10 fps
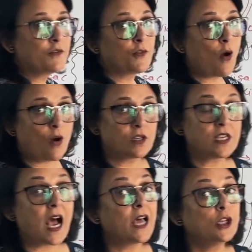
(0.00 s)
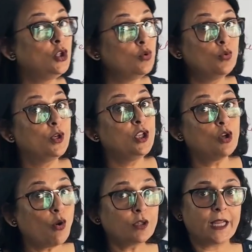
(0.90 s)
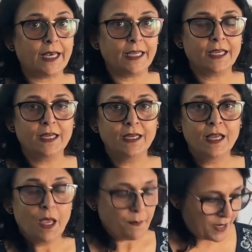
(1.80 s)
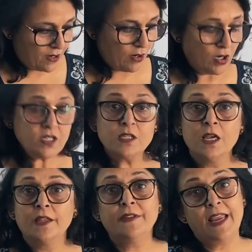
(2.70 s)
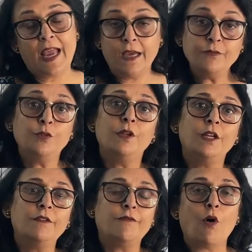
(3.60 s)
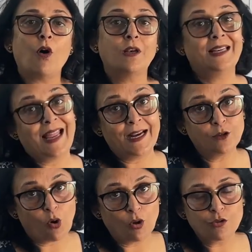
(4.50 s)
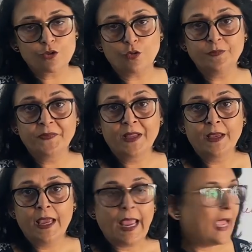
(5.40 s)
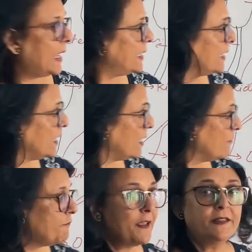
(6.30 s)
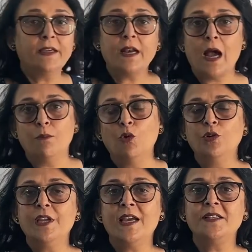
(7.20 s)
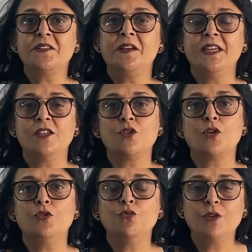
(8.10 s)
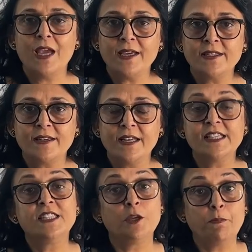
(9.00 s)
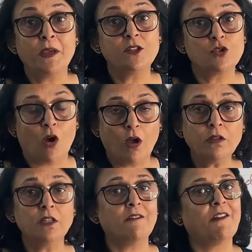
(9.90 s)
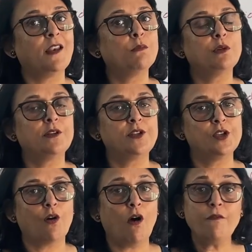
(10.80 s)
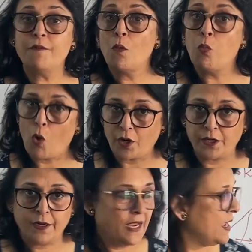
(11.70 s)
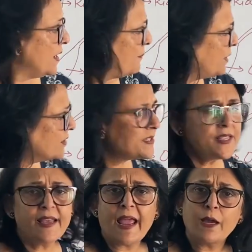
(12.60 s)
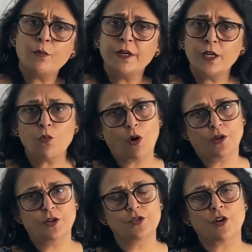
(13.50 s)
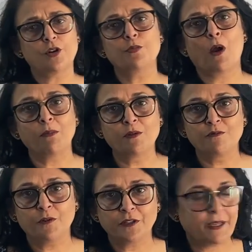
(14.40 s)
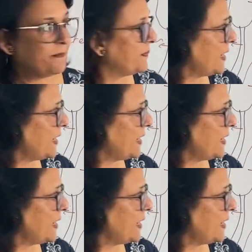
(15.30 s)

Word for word: frogs are ureotelic because they have to live on land also, and whether ammonia is released or urea is released depends on the availability of water. Because they are aquatic, water is not a problem for them.